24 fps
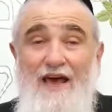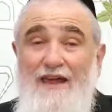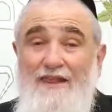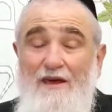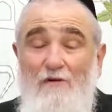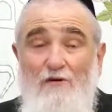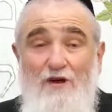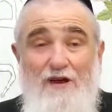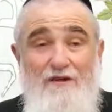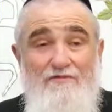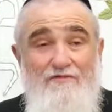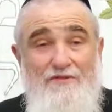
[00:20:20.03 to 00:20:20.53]
They
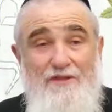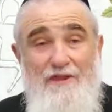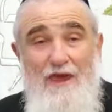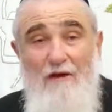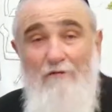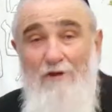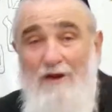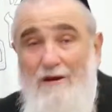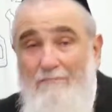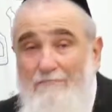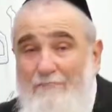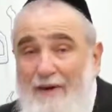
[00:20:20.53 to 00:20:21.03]
would have, they
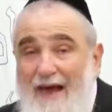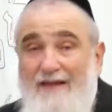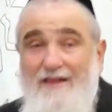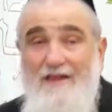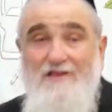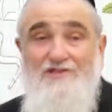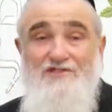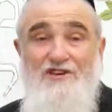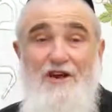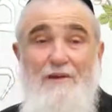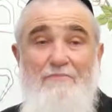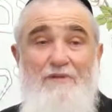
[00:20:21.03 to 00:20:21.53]
would have begged
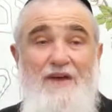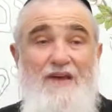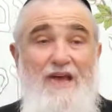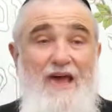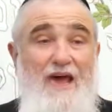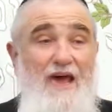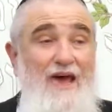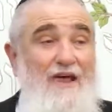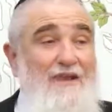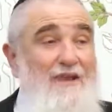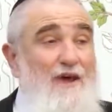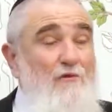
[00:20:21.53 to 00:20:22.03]
Hashem
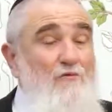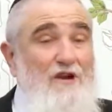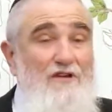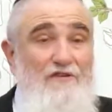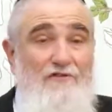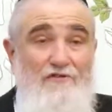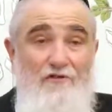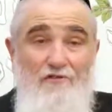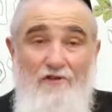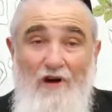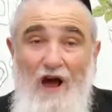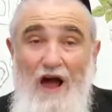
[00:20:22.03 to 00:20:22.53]
again. They would
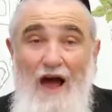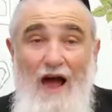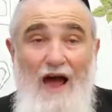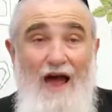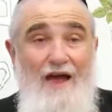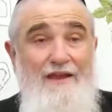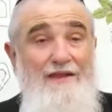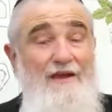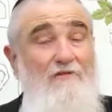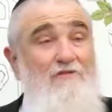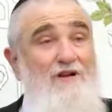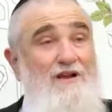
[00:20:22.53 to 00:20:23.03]
have
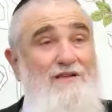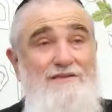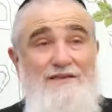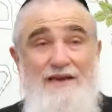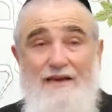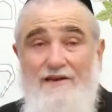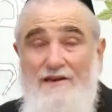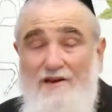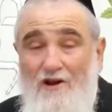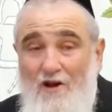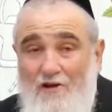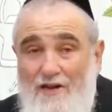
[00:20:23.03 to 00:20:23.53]
cried. They would have
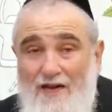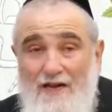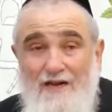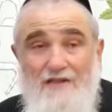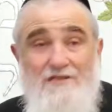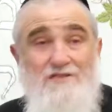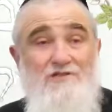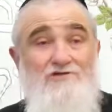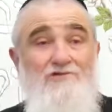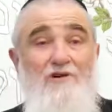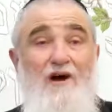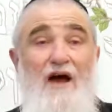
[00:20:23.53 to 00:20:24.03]
said, you know, let
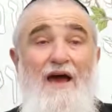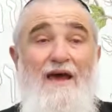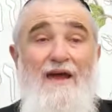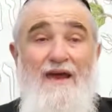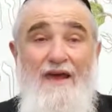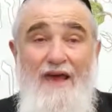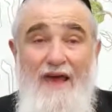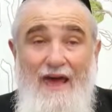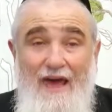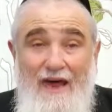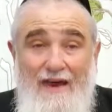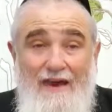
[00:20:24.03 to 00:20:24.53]
us try
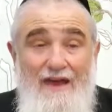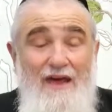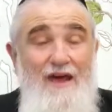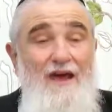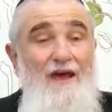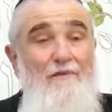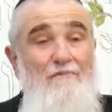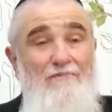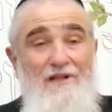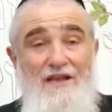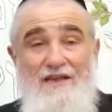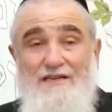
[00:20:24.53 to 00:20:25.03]
again.
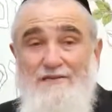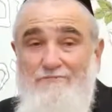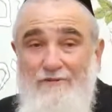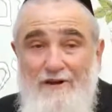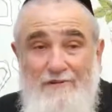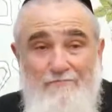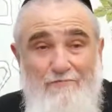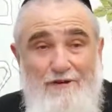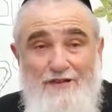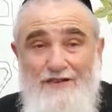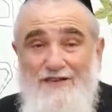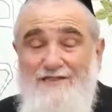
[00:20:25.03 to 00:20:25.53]
Please
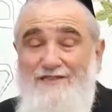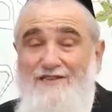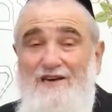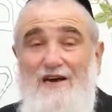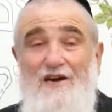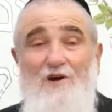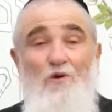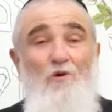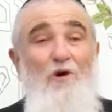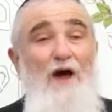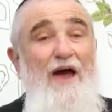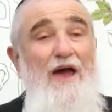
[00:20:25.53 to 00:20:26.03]
bring, put the sun
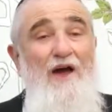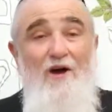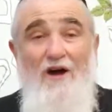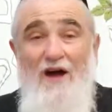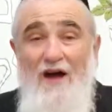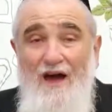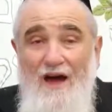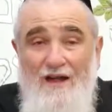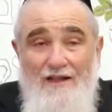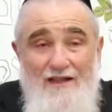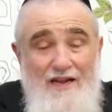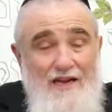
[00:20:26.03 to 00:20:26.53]
away or
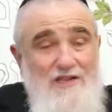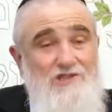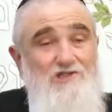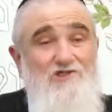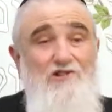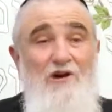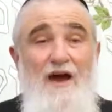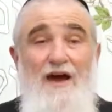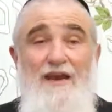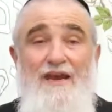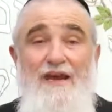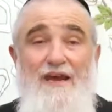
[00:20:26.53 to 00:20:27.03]
let us
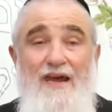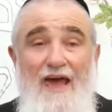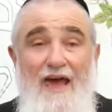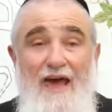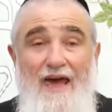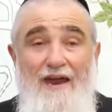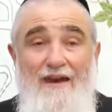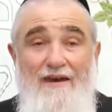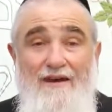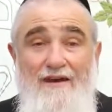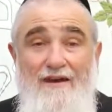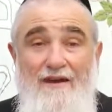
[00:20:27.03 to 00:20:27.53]
try it
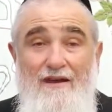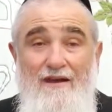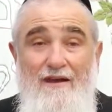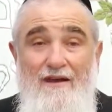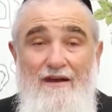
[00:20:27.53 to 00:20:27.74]
again.